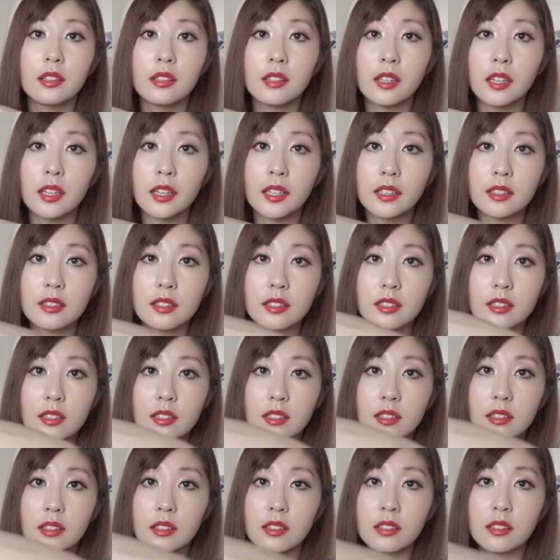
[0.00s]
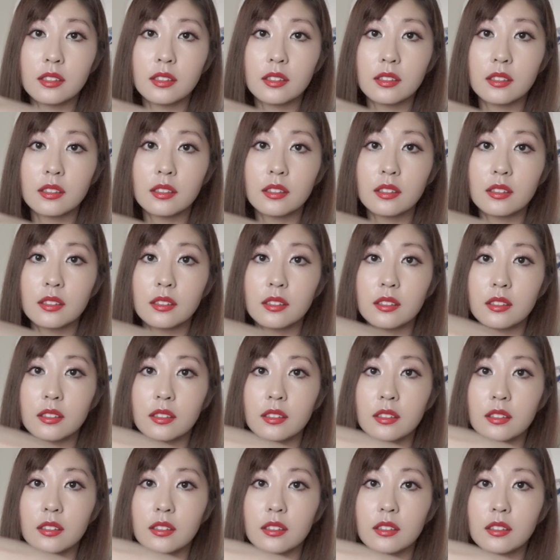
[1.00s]
that
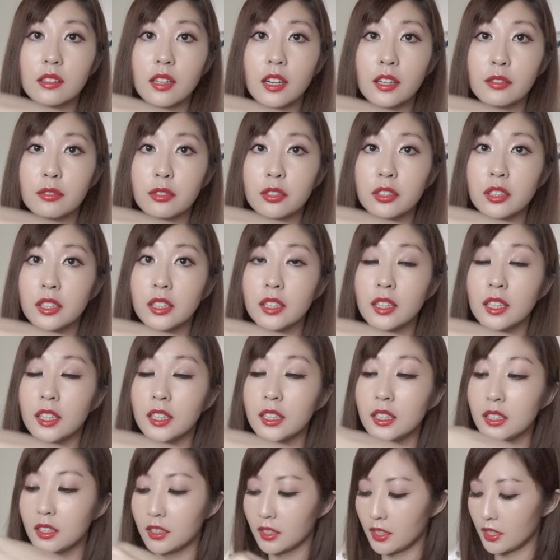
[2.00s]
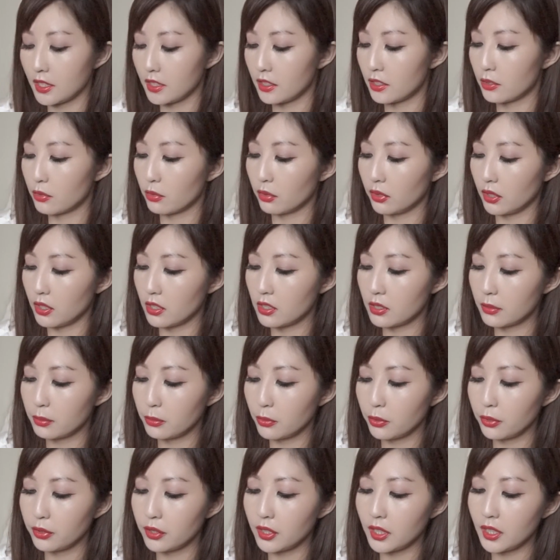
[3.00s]
I really like. It's really
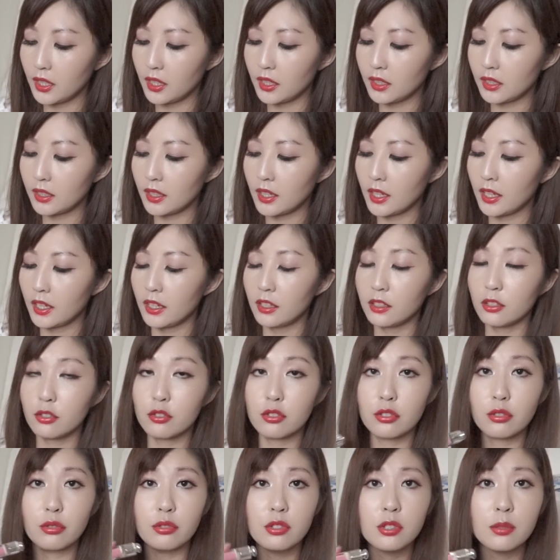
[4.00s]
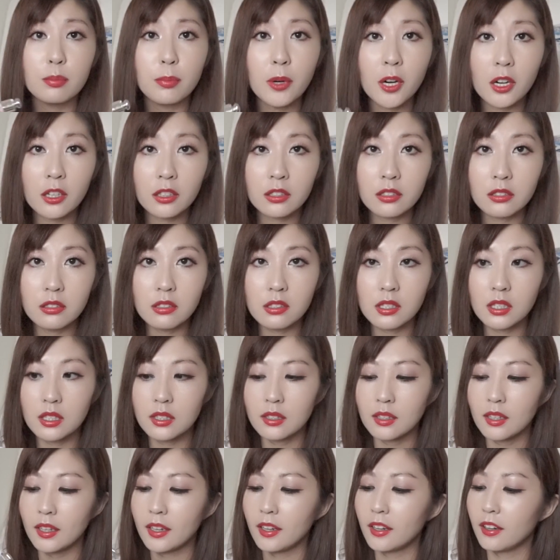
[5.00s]
smoothing. There's no sparkles
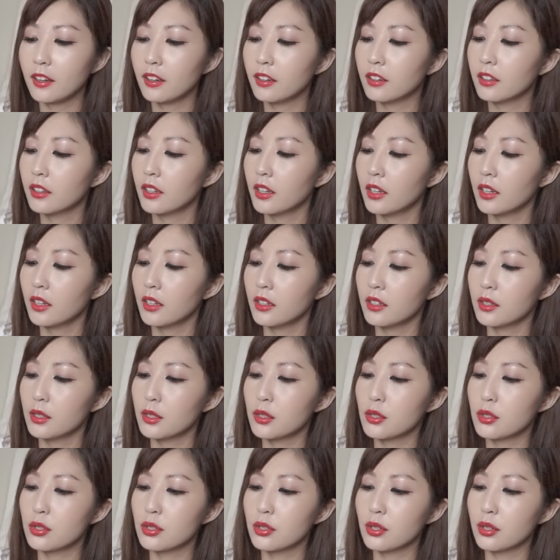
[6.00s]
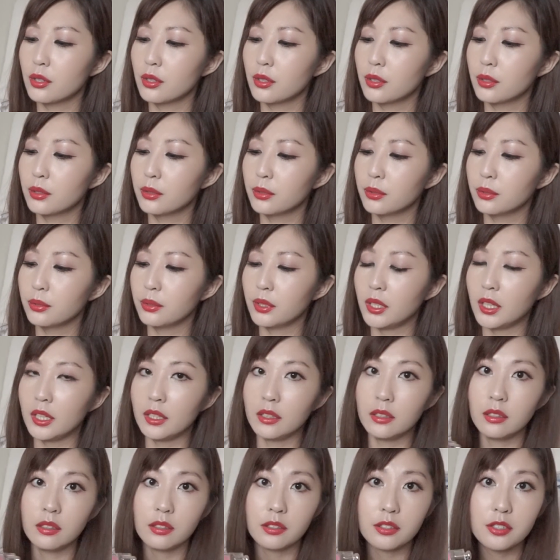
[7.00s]
in there, so
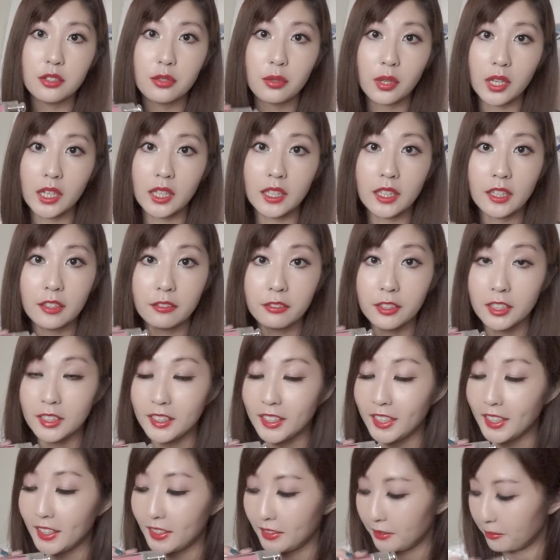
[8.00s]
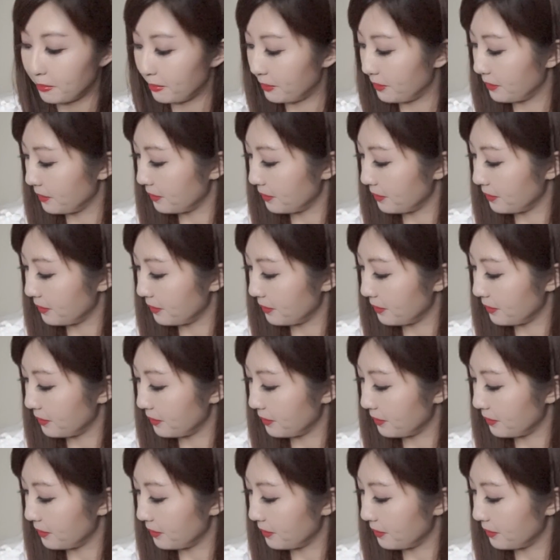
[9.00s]
it looks great every day.